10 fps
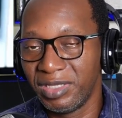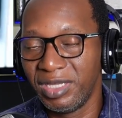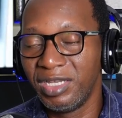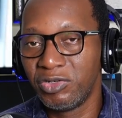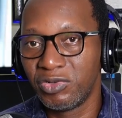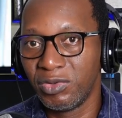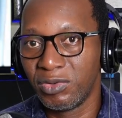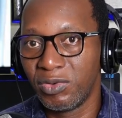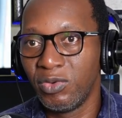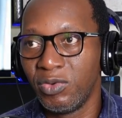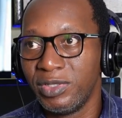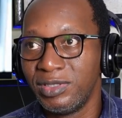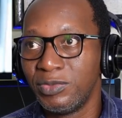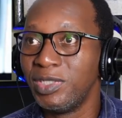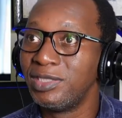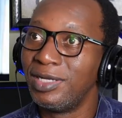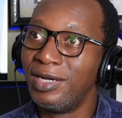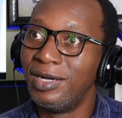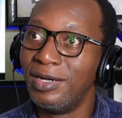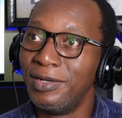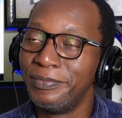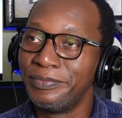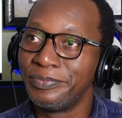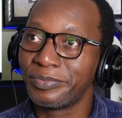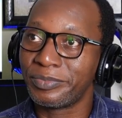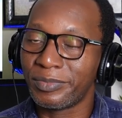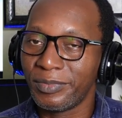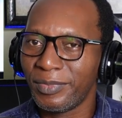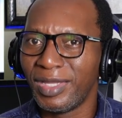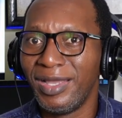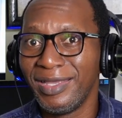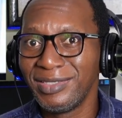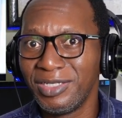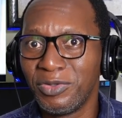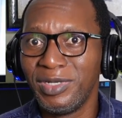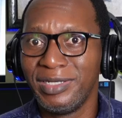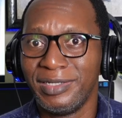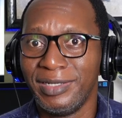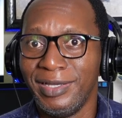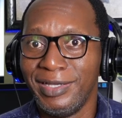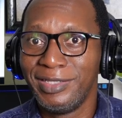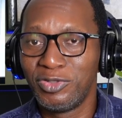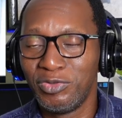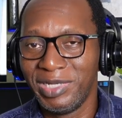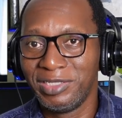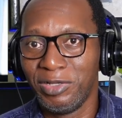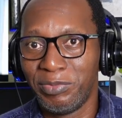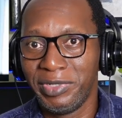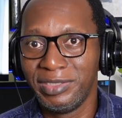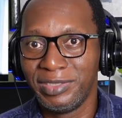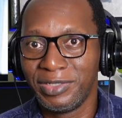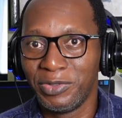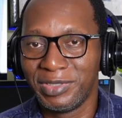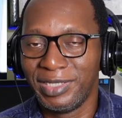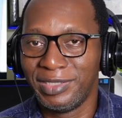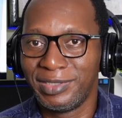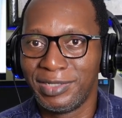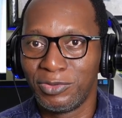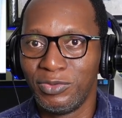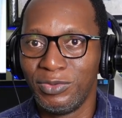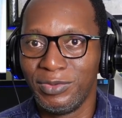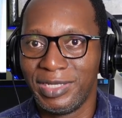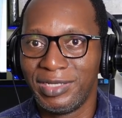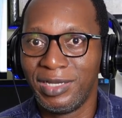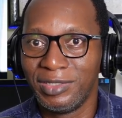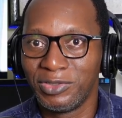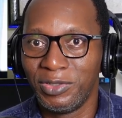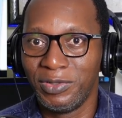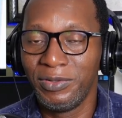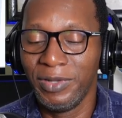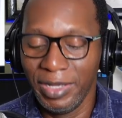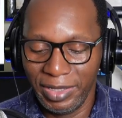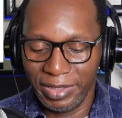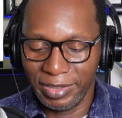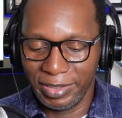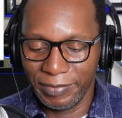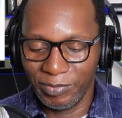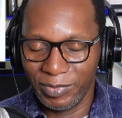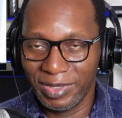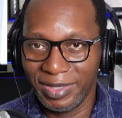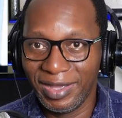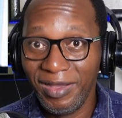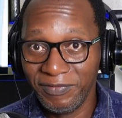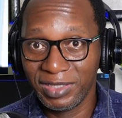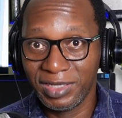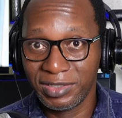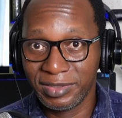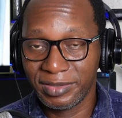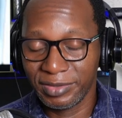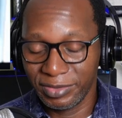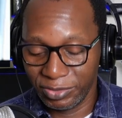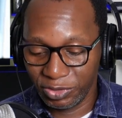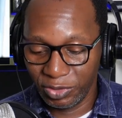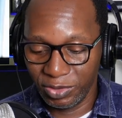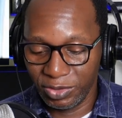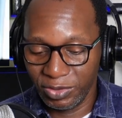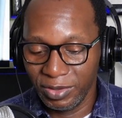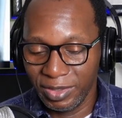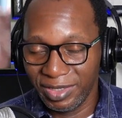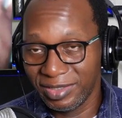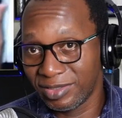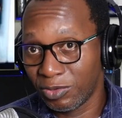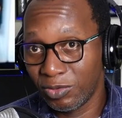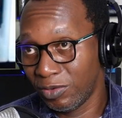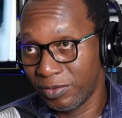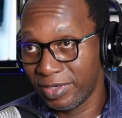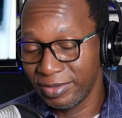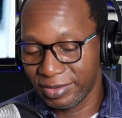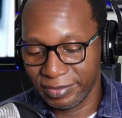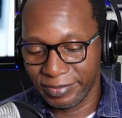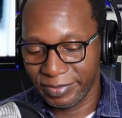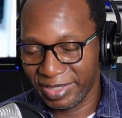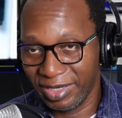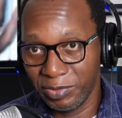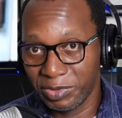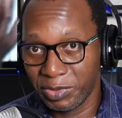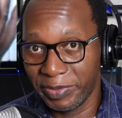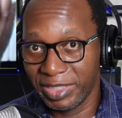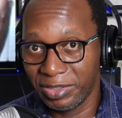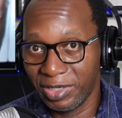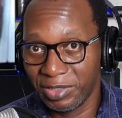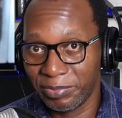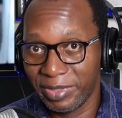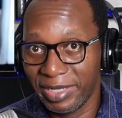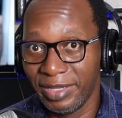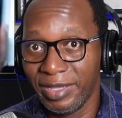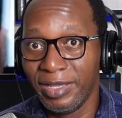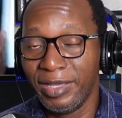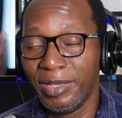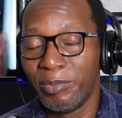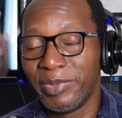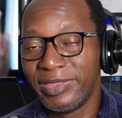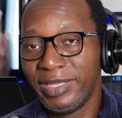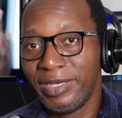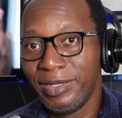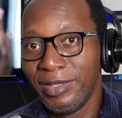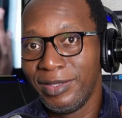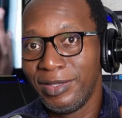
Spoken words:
the intro chords, which are, I guess I'd call it a instrumental bridge, because there's that cool guitar solo. After that solo is a chorus, okay, which you already know how to play, but then